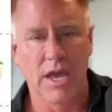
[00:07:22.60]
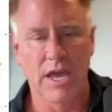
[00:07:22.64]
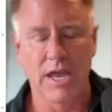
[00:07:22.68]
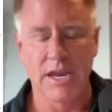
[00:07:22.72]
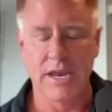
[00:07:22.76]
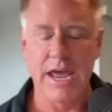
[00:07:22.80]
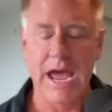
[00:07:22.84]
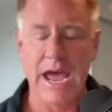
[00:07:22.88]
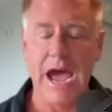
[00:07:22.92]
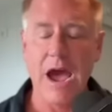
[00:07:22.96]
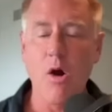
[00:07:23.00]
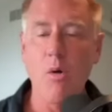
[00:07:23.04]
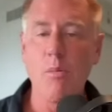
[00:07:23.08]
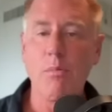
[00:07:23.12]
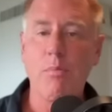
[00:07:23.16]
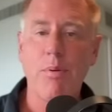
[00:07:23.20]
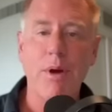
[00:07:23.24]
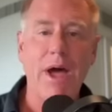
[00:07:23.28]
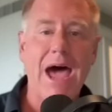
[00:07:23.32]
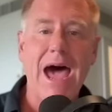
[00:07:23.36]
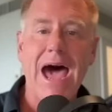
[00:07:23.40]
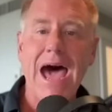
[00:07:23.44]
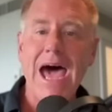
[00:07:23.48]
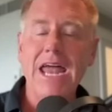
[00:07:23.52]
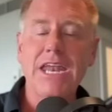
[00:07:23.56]
And how
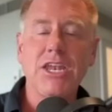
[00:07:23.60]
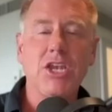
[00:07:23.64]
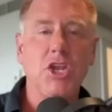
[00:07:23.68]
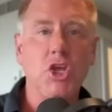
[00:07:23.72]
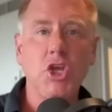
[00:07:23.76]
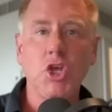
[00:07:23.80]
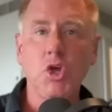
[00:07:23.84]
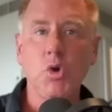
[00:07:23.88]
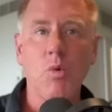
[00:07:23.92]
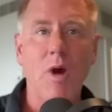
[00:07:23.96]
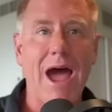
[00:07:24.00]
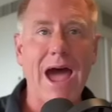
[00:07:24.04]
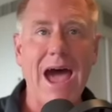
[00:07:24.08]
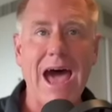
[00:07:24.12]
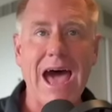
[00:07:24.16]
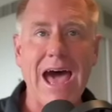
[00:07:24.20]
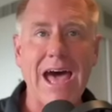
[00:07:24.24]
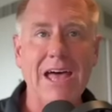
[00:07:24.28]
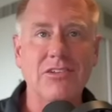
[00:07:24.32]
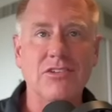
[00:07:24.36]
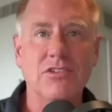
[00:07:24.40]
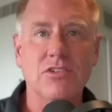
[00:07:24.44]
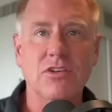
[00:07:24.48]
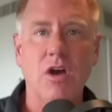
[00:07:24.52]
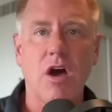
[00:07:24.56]
bad, you
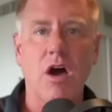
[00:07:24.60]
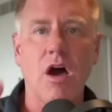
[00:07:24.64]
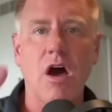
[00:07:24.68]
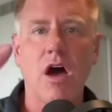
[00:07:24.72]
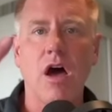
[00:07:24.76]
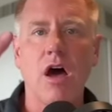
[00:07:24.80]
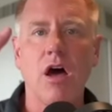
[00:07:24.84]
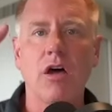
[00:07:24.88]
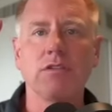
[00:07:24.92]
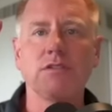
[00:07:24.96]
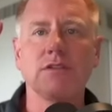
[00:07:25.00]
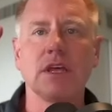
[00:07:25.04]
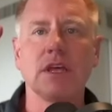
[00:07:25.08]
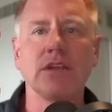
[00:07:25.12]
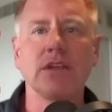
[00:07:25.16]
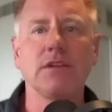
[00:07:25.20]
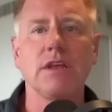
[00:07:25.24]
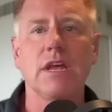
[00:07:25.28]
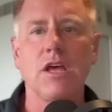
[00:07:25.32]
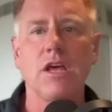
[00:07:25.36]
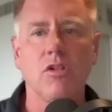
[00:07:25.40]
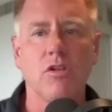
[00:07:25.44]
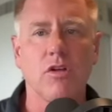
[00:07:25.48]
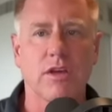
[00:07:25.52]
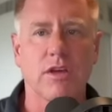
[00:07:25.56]
ask? Uh,
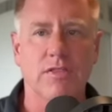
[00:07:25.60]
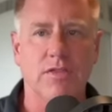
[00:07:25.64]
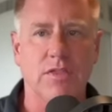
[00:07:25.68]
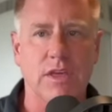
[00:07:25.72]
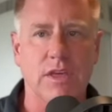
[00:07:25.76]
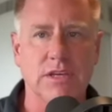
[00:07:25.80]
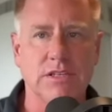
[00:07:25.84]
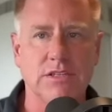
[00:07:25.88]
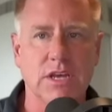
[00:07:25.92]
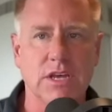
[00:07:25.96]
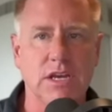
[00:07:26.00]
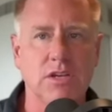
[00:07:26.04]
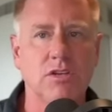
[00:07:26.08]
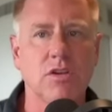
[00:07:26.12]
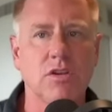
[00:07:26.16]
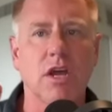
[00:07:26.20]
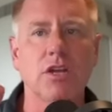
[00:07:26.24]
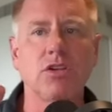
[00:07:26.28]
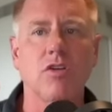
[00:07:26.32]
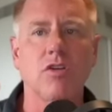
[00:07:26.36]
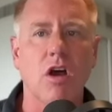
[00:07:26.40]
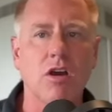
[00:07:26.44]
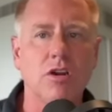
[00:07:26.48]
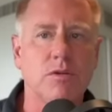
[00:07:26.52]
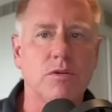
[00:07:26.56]
take a look at this. I, I
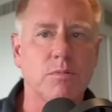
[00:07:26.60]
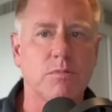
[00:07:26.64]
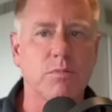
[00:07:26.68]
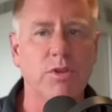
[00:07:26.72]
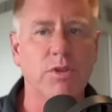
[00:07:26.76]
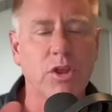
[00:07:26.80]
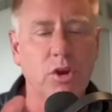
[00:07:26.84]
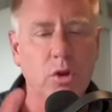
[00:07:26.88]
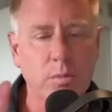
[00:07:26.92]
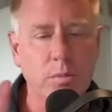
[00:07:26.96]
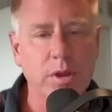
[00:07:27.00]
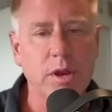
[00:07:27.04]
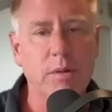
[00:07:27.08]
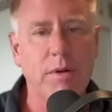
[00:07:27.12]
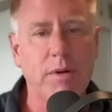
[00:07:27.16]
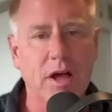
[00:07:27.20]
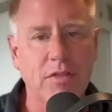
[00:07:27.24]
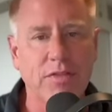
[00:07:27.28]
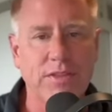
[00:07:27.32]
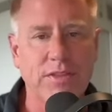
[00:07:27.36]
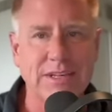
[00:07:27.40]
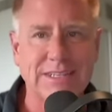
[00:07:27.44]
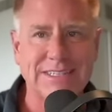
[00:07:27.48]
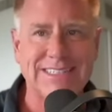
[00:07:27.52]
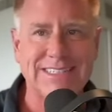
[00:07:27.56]
talked a little bit about
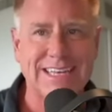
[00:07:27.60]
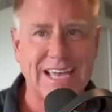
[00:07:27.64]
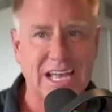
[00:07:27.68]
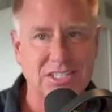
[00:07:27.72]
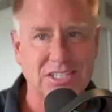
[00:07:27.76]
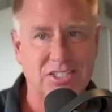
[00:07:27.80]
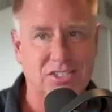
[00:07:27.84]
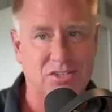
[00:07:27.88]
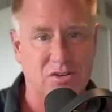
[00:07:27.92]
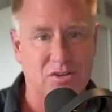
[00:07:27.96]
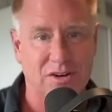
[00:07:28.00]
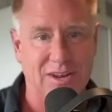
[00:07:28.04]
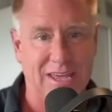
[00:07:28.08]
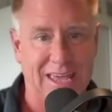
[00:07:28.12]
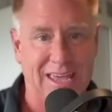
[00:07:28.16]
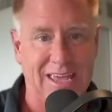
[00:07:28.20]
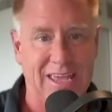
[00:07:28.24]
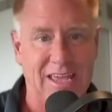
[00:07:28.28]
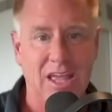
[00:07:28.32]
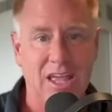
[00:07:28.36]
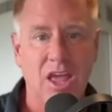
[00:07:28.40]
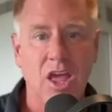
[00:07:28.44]
this yesterday.